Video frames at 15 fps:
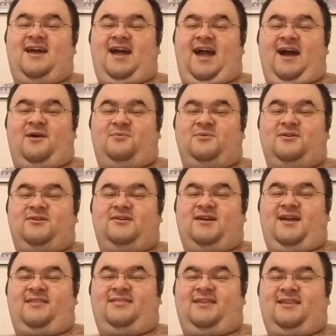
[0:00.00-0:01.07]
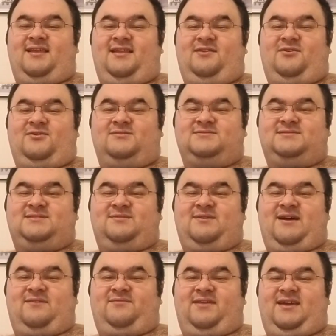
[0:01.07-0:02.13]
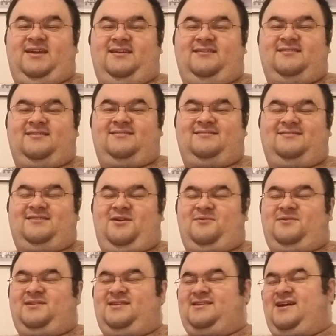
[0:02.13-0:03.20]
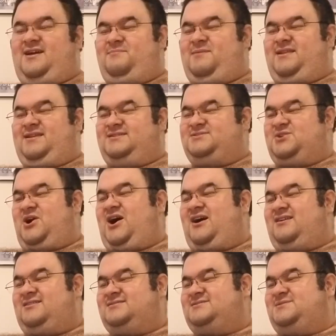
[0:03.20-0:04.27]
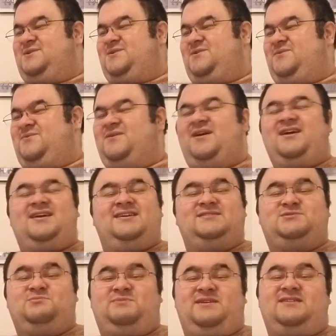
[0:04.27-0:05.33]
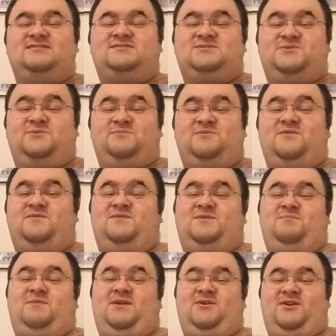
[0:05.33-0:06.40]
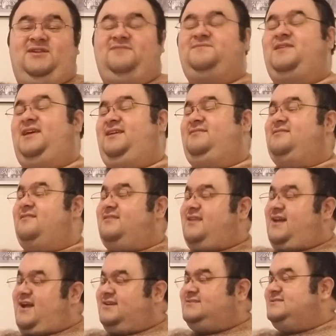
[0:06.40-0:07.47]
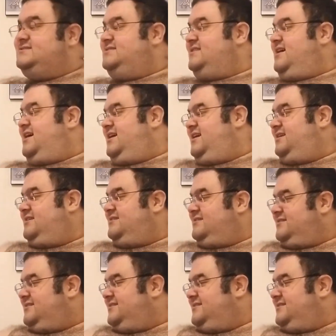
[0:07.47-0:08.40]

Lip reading: hour, and then I'd also have like go into diabetic shock. So this will be consumed over the period of like the next like